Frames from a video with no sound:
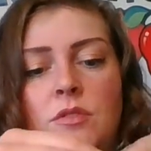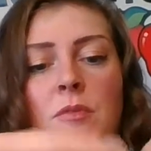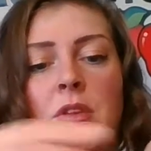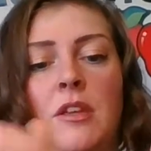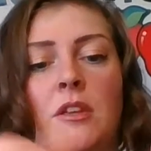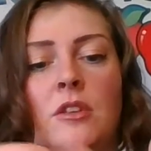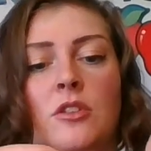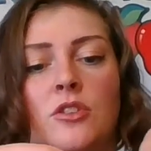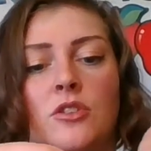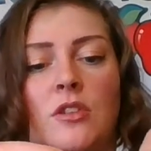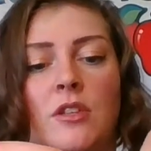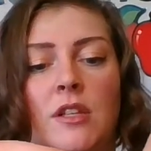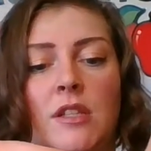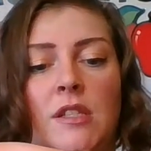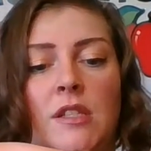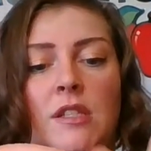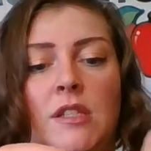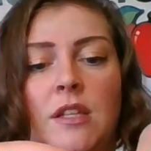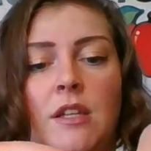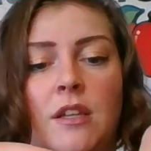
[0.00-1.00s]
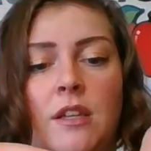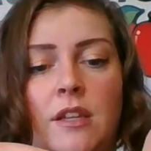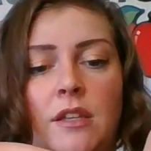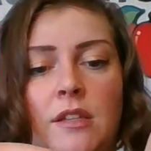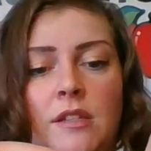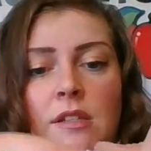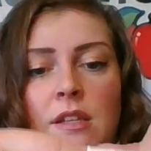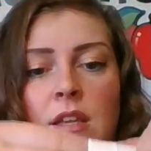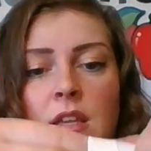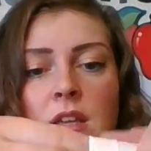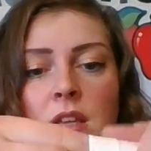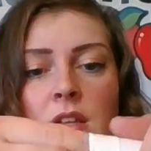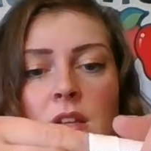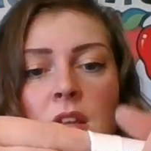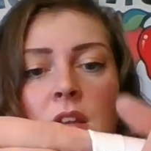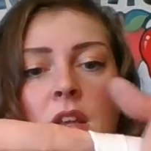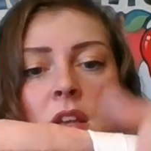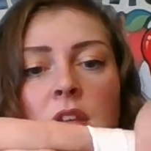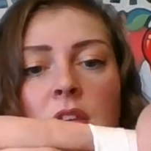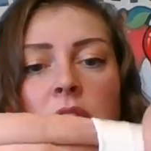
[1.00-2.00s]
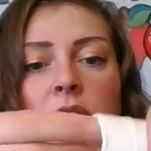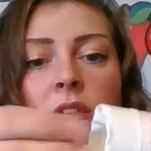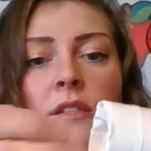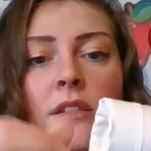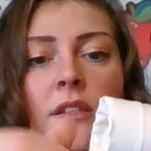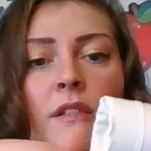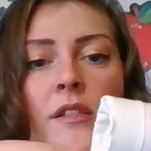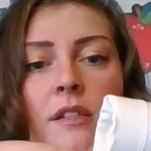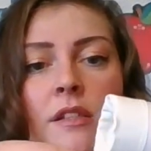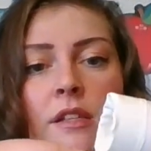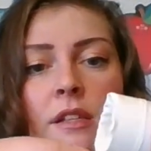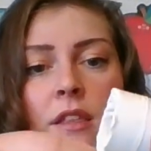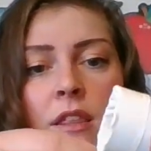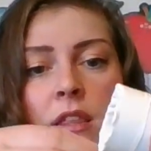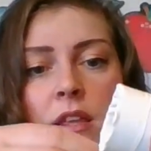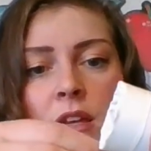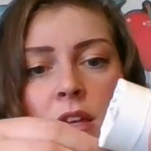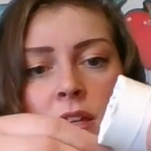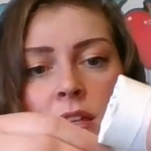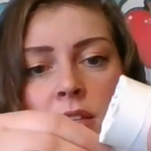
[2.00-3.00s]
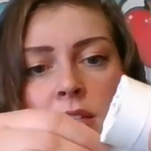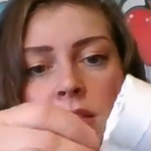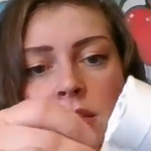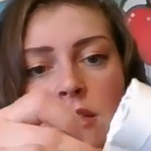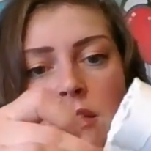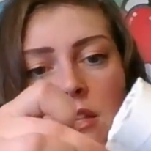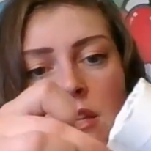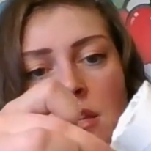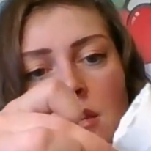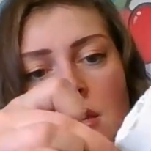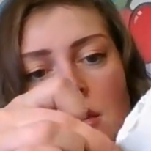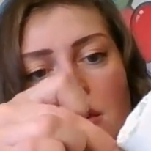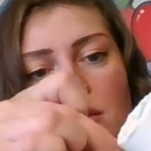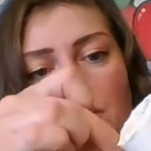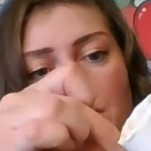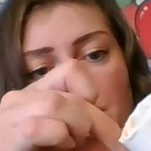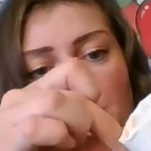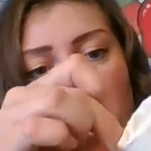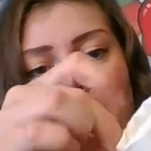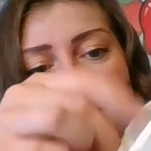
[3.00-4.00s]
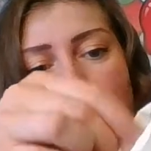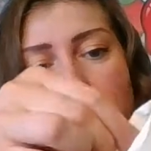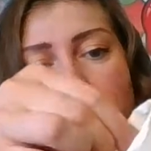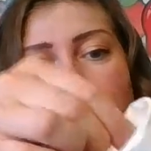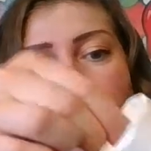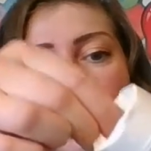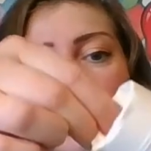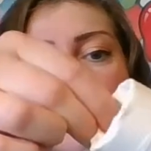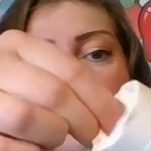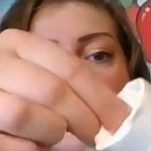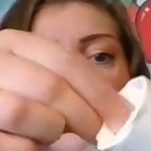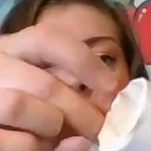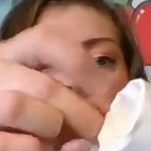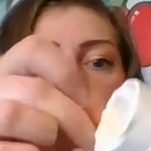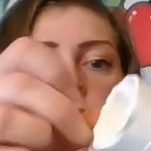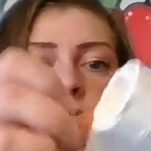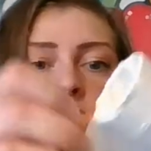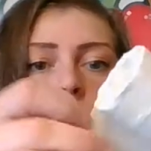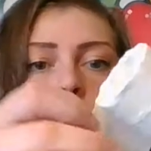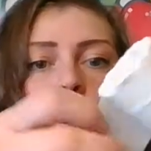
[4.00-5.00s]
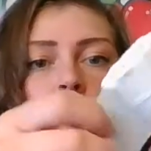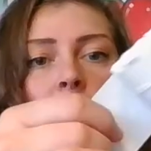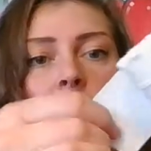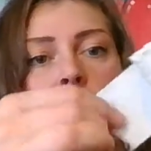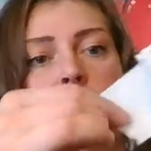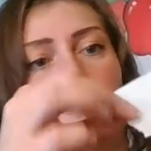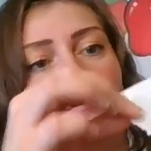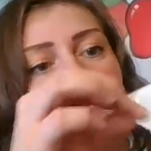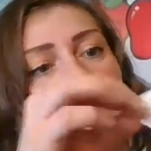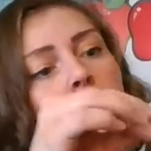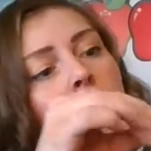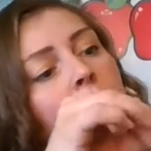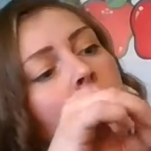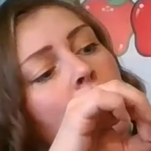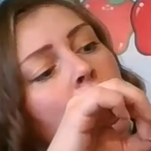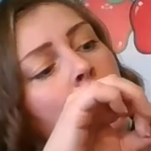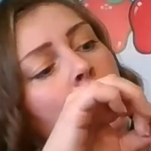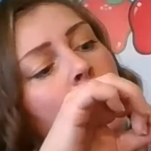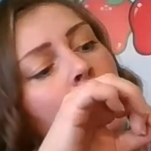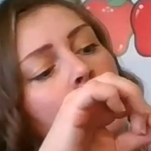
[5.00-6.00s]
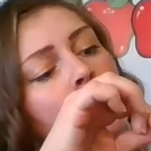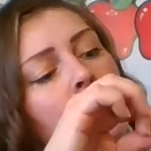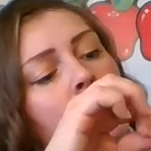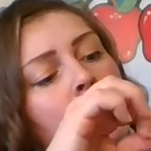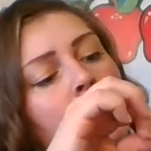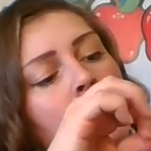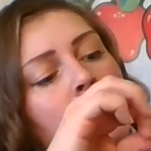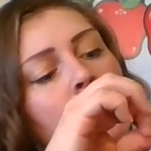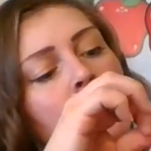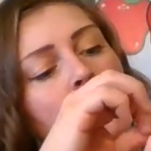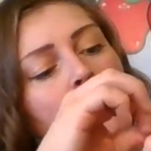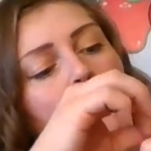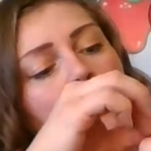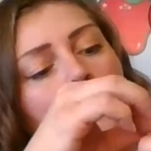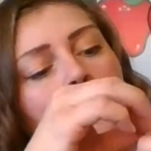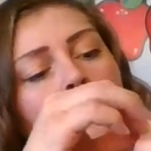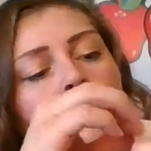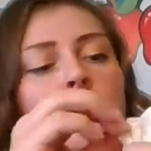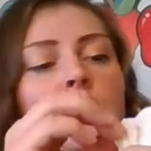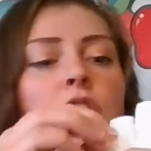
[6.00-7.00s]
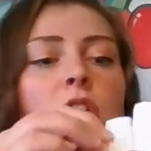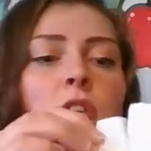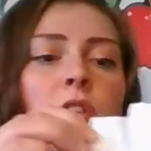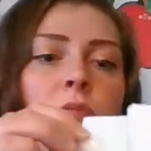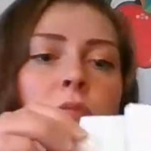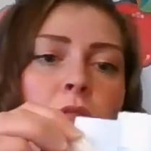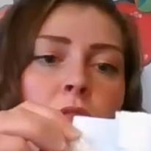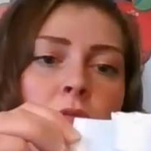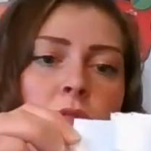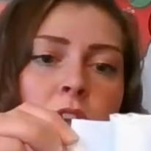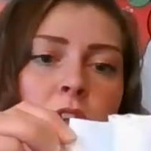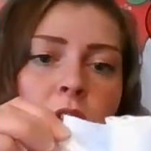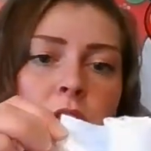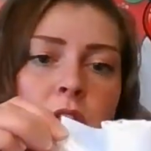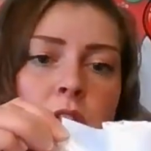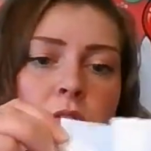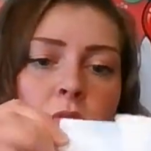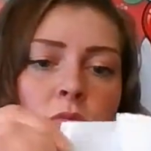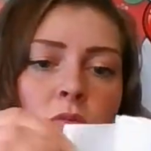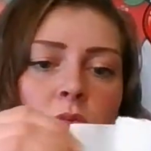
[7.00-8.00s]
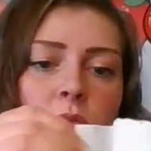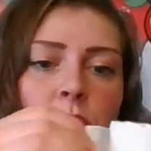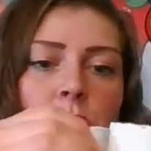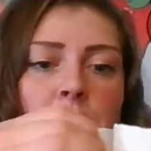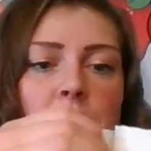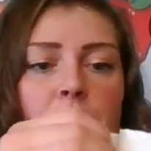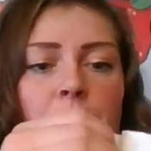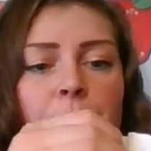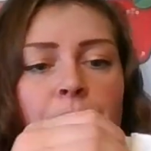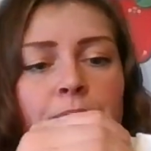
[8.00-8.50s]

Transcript: making sure that it's nice and sealing that. I don't think I made mine long enough, so I'm going to have to use, oh, just perfect. Whoops.